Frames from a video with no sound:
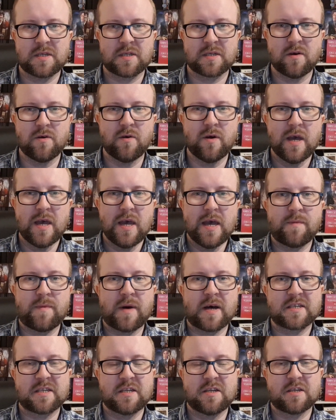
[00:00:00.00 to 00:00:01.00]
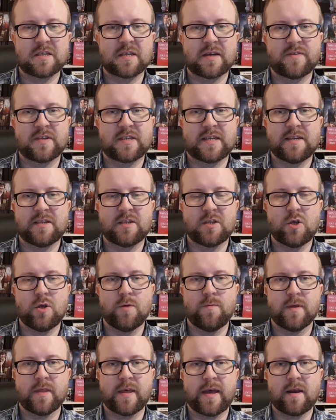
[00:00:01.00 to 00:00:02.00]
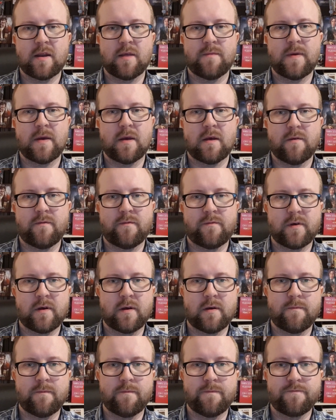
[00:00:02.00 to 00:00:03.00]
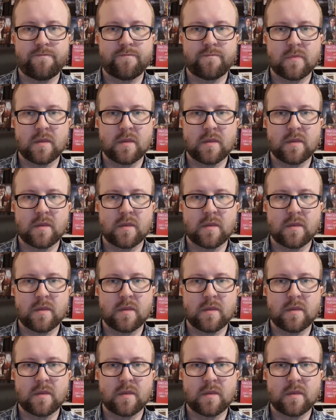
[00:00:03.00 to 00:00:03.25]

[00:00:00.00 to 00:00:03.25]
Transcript: So the master does have a sense of humour there and a bit of um,